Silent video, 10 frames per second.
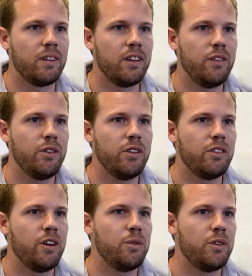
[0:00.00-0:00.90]
give you the
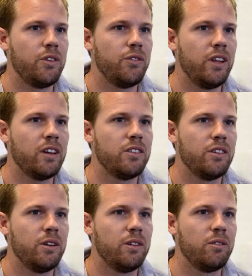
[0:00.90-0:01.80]
time to reflect
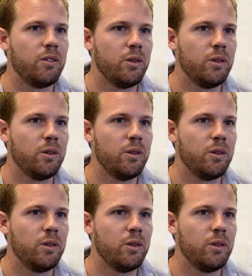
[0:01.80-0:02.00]
on